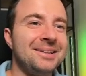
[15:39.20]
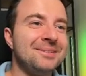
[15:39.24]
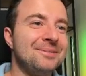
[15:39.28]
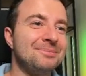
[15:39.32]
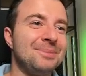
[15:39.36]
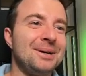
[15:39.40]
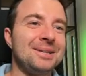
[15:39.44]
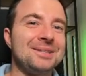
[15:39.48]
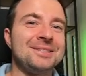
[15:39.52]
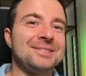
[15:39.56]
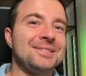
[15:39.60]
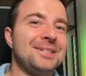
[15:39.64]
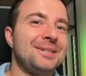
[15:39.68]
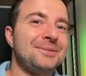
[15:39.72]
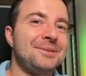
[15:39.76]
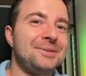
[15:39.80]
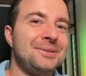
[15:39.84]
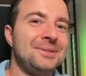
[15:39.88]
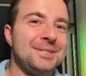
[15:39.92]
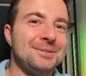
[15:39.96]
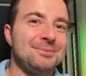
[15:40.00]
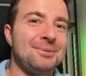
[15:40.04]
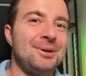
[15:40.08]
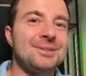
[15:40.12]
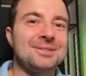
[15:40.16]
but the server
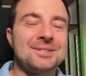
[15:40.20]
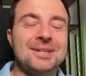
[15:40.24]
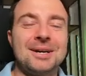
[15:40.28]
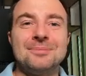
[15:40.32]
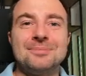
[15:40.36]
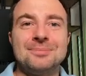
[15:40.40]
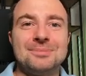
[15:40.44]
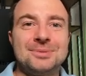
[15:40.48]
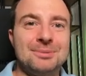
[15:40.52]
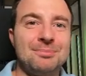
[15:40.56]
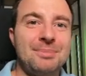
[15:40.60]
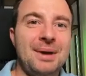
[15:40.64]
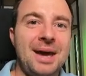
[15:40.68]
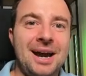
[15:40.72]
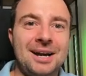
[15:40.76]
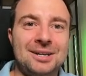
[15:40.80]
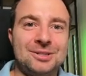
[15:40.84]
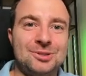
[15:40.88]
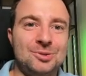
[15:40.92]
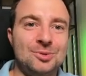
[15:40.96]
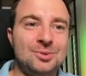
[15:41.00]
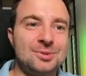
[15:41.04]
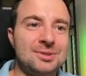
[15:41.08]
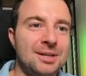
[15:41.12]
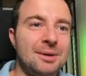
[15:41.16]
response comes back
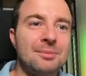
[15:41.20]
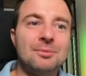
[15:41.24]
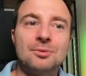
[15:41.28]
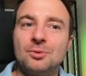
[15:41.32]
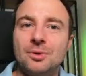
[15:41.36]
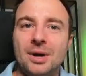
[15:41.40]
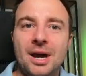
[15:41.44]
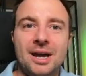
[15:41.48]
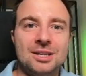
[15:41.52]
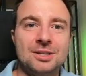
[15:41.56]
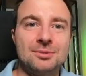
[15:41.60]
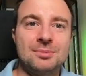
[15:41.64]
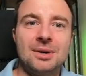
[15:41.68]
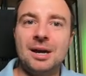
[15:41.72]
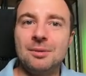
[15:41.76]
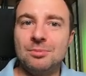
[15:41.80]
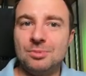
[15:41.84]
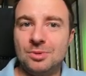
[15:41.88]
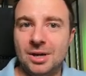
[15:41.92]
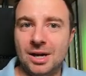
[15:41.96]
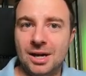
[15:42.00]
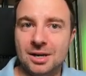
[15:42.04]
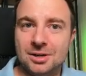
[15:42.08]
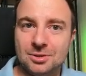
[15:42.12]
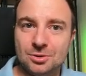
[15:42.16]
to some random IP
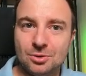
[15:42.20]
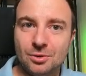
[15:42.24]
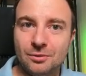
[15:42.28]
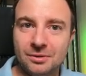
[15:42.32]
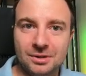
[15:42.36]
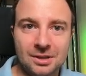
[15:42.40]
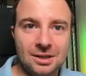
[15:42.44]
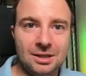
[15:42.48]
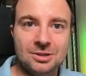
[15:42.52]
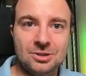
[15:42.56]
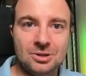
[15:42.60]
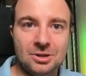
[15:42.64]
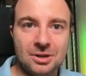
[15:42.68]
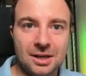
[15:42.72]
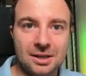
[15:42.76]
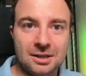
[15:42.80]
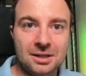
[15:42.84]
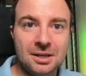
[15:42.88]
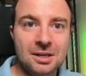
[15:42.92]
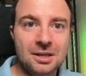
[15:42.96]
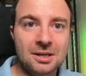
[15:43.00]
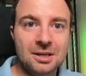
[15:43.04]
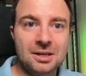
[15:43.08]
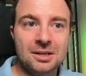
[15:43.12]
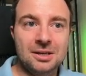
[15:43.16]
address over the internet
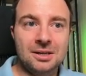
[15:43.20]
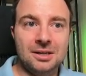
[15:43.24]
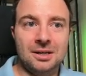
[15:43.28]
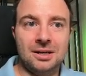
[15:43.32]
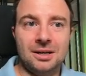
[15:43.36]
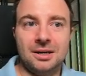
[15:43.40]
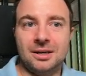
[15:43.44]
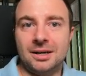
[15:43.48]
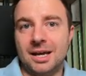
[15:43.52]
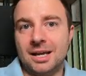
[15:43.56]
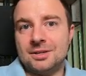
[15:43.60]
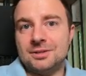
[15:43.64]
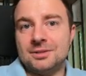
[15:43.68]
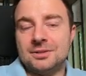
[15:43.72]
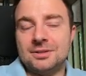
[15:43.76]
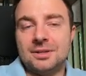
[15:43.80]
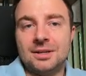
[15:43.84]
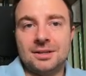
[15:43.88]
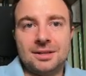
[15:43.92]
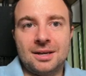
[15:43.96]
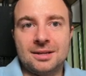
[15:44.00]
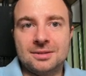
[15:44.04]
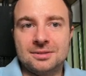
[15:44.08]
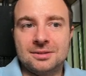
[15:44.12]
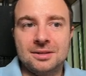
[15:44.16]
uh, an address
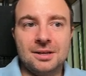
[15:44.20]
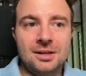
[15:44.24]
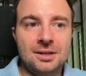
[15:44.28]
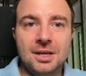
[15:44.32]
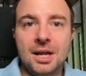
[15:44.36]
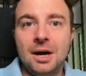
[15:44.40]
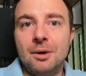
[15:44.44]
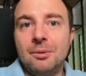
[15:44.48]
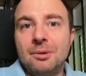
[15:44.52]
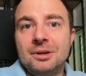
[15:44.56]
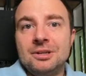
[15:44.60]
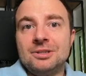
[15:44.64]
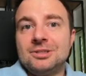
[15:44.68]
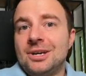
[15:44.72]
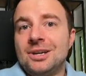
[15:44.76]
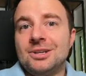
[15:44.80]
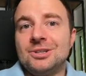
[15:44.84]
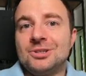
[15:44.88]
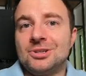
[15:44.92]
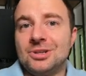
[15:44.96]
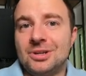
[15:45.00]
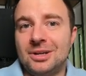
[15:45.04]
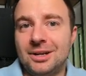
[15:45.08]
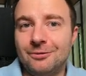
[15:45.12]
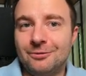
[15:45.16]
that has no
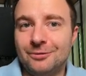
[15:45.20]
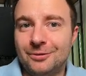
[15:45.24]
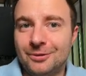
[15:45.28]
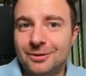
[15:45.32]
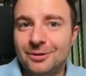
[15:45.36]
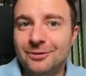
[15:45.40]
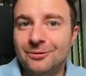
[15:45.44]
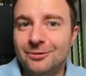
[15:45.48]
intention of